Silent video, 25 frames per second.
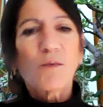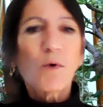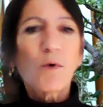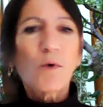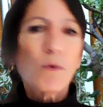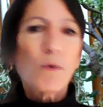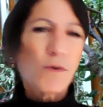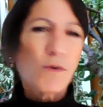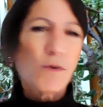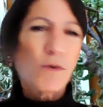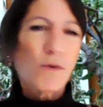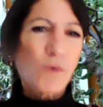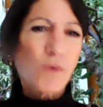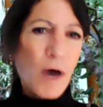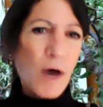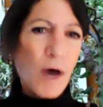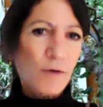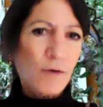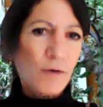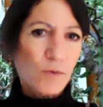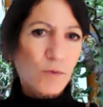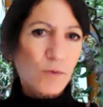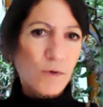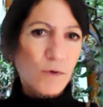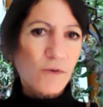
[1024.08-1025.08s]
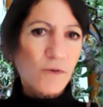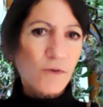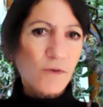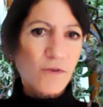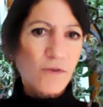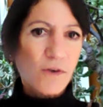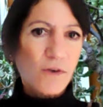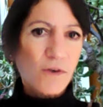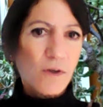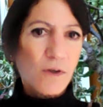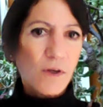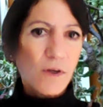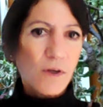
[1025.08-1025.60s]
we would do
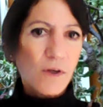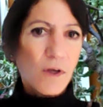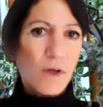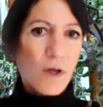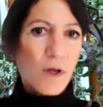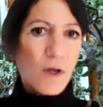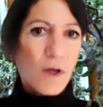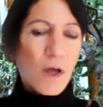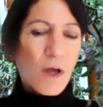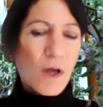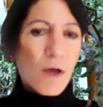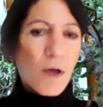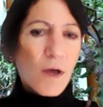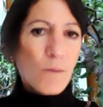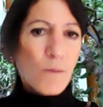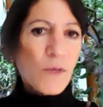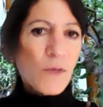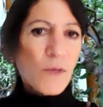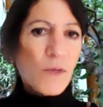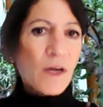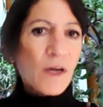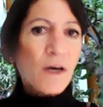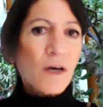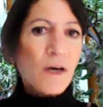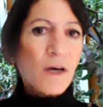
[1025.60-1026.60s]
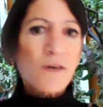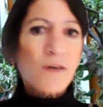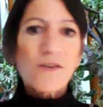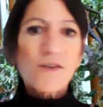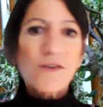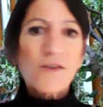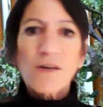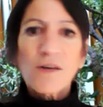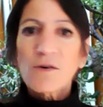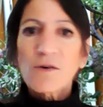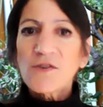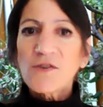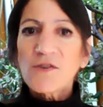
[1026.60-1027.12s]
afterwards, because
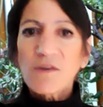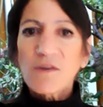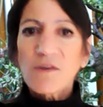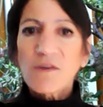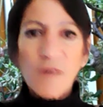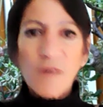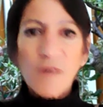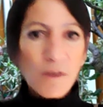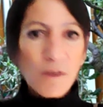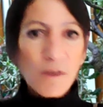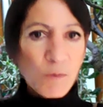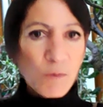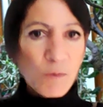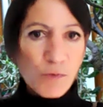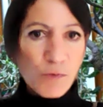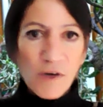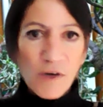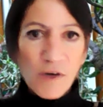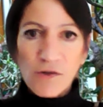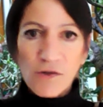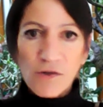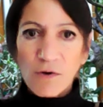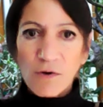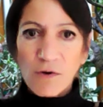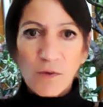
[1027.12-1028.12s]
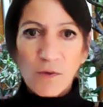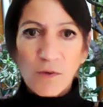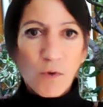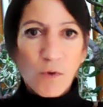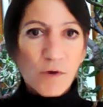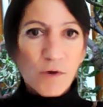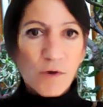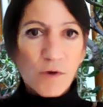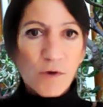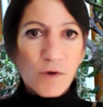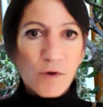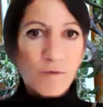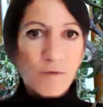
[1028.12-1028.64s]
there is development pressure on the
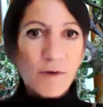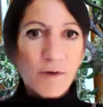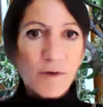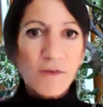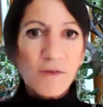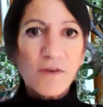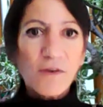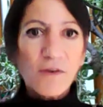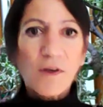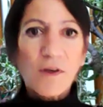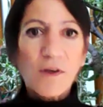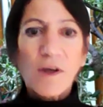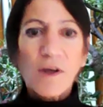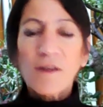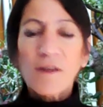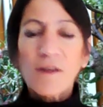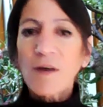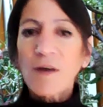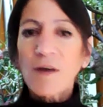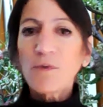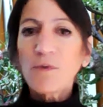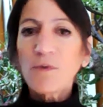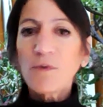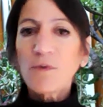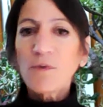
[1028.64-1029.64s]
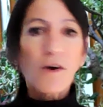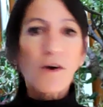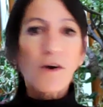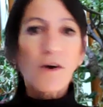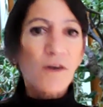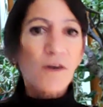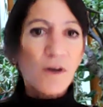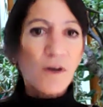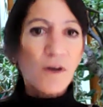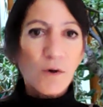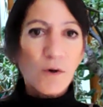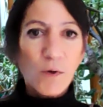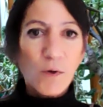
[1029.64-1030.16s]
waterfront. That was not going to
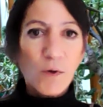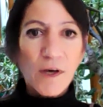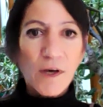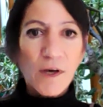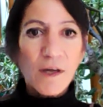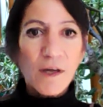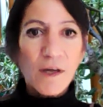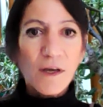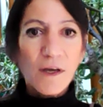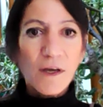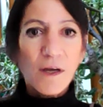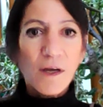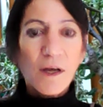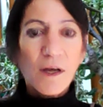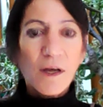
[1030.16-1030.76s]
go away.